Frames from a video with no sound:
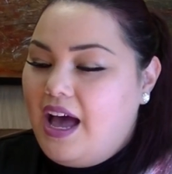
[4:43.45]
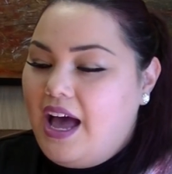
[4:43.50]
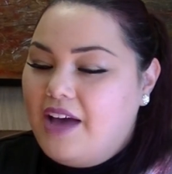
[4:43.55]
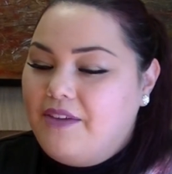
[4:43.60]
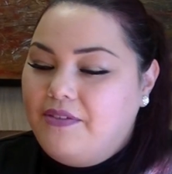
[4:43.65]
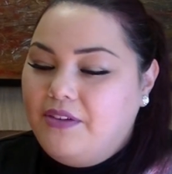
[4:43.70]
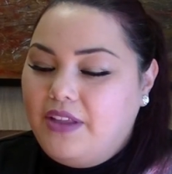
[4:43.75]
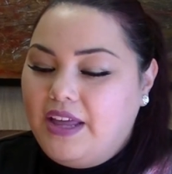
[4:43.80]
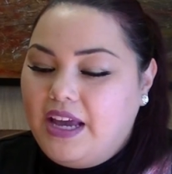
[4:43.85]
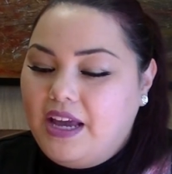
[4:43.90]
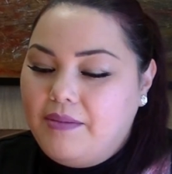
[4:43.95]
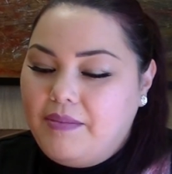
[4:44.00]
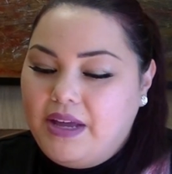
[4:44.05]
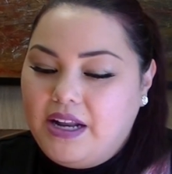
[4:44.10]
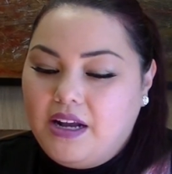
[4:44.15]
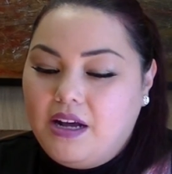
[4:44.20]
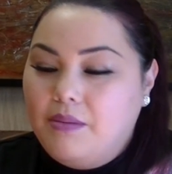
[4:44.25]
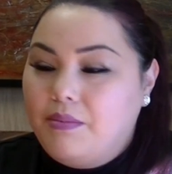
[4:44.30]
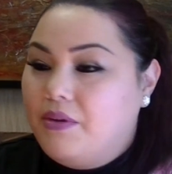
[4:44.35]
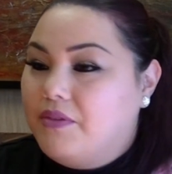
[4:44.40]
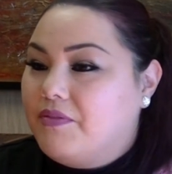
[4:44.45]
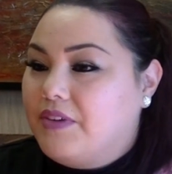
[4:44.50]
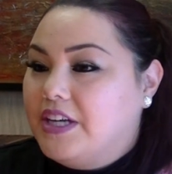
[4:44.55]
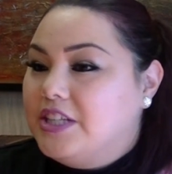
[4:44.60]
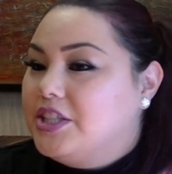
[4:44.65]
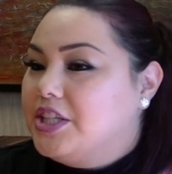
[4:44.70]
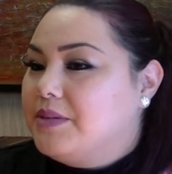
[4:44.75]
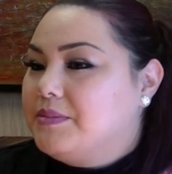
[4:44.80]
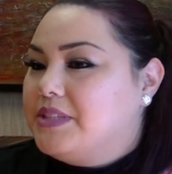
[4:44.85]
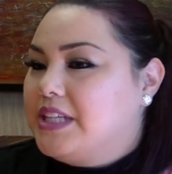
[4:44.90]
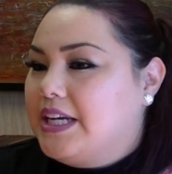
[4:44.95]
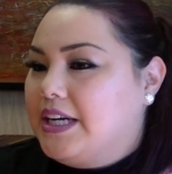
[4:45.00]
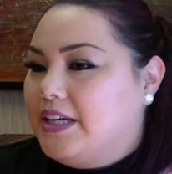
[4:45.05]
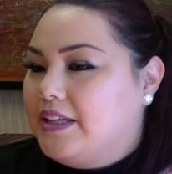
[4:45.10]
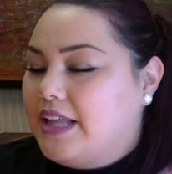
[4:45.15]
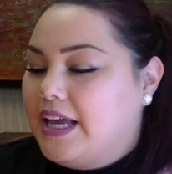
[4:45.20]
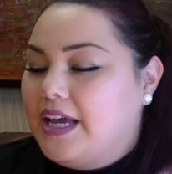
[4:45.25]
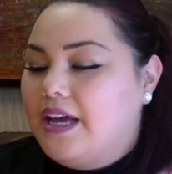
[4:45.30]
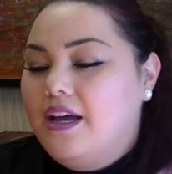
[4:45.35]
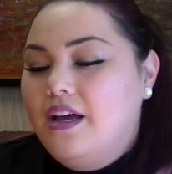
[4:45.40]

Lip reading: I feel like I made a couple friendships here.